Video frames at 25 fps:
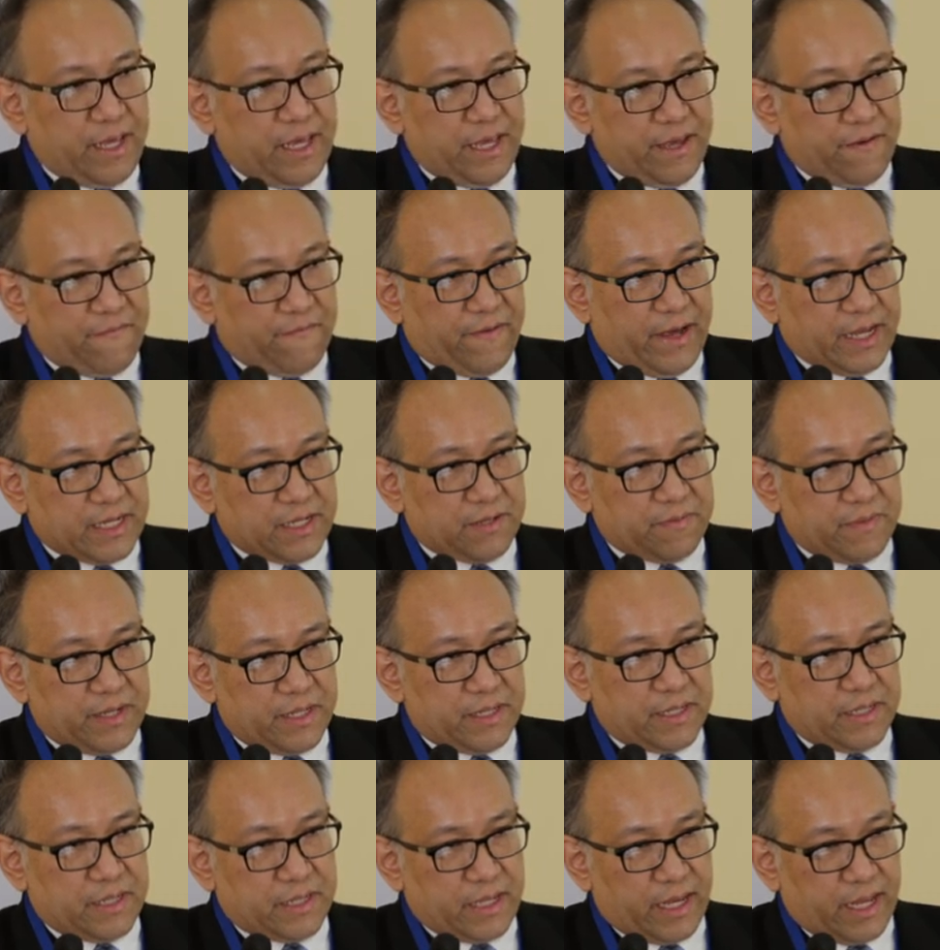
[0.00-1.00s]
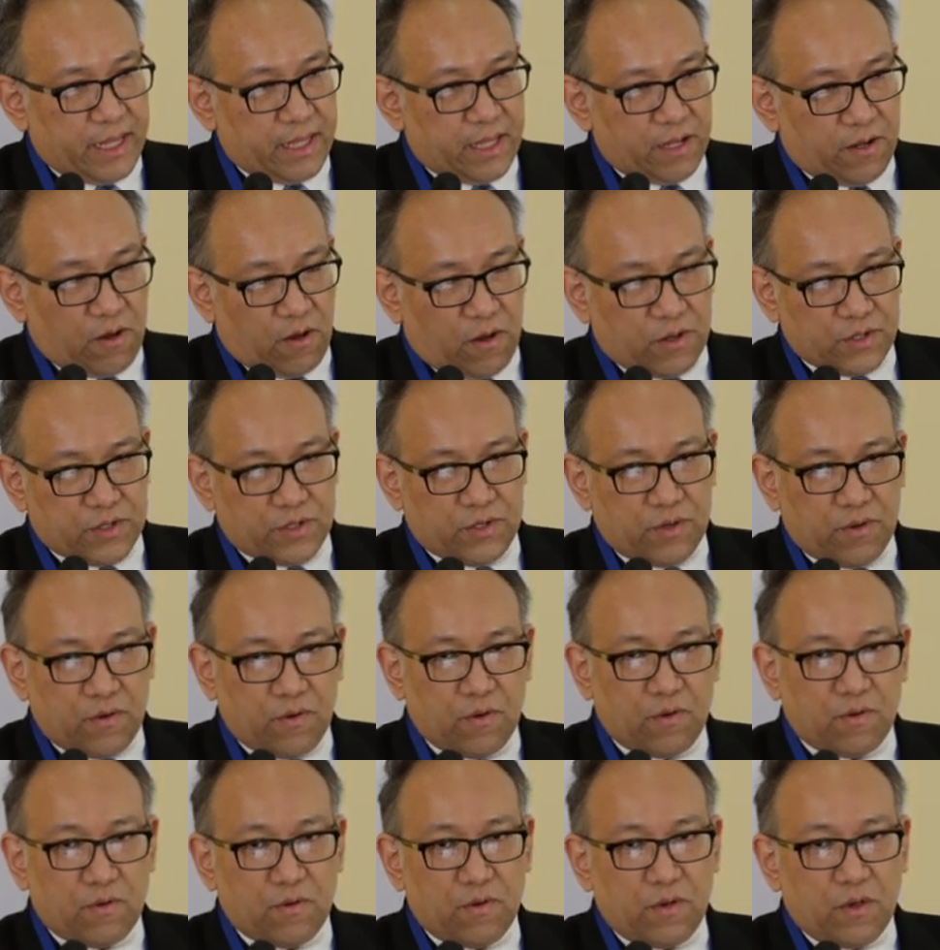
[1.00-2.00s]
investments, and then
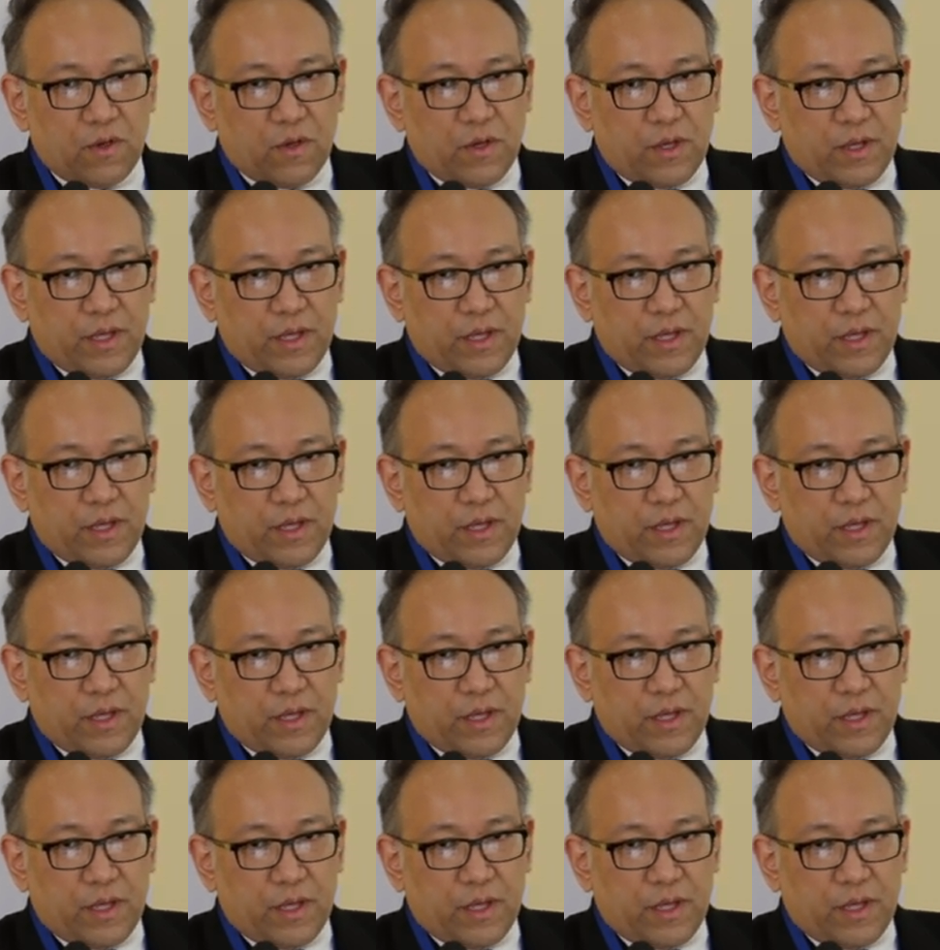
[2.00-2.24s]
also